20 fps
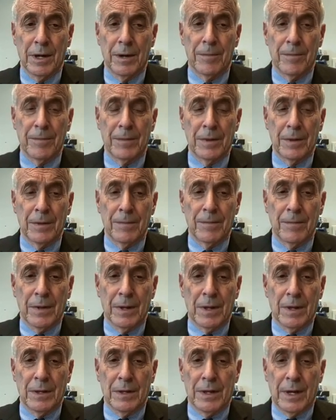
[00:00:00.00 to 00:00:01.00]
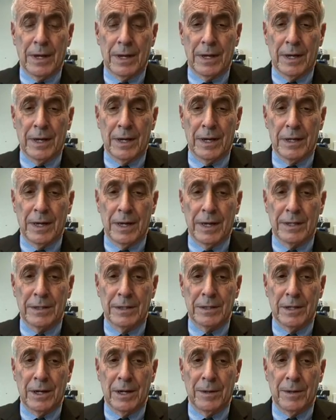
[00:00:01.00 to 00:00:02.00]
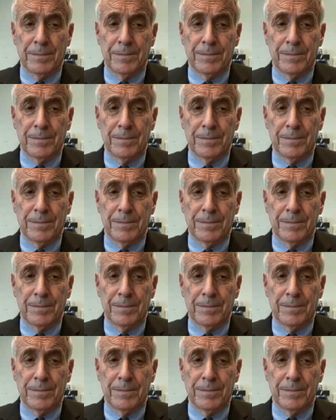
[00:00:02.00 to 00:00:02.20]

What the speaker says: Yeah, they can collect